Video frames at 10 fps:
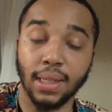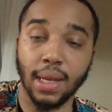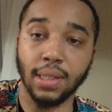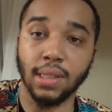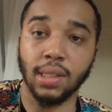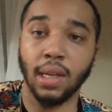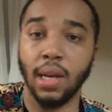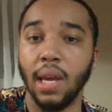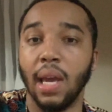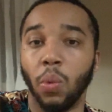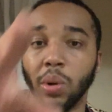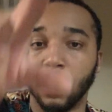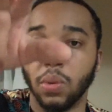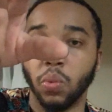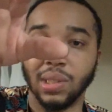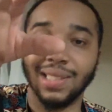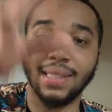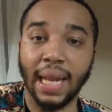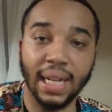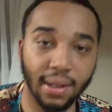and the hedges, and we're
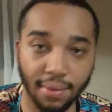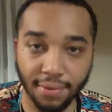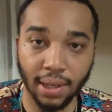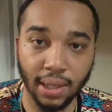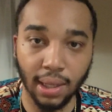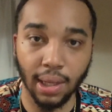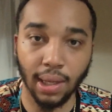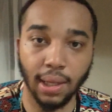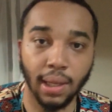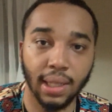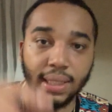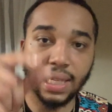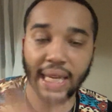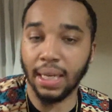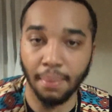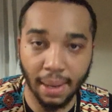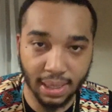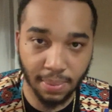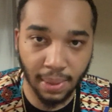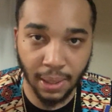standing in front of the
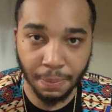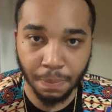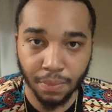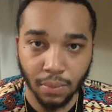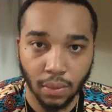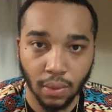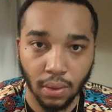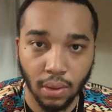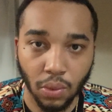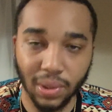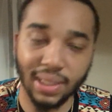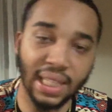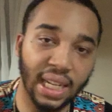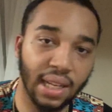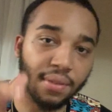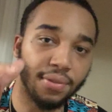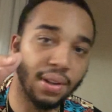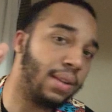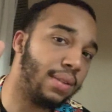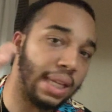Edomites, man. We're standing in
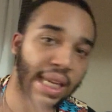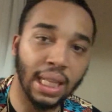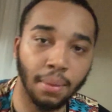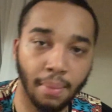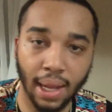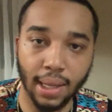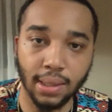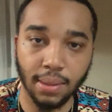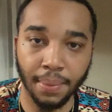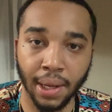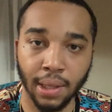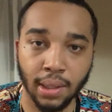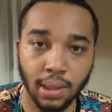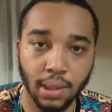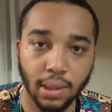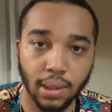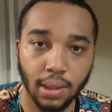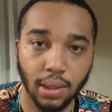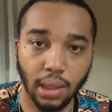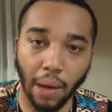front of the Elamites, man.
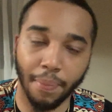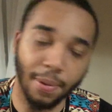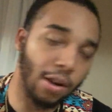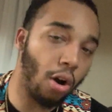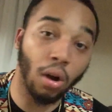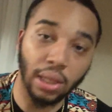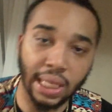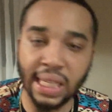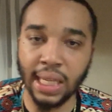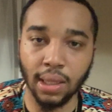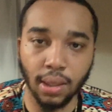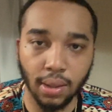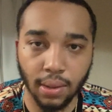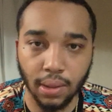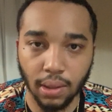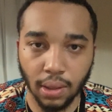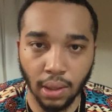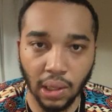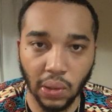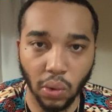In front of all the heathen, you
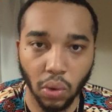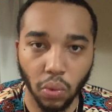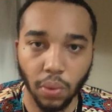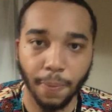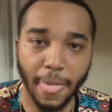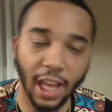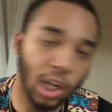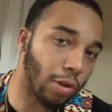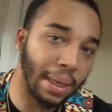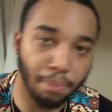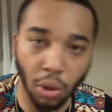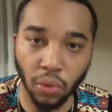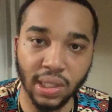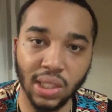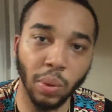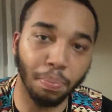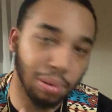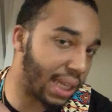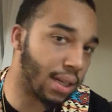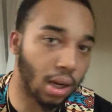know, and great boldness, and we're
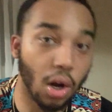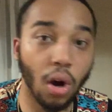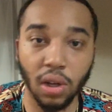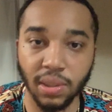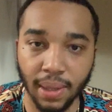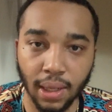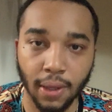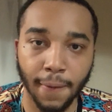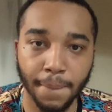pleading our cause, man.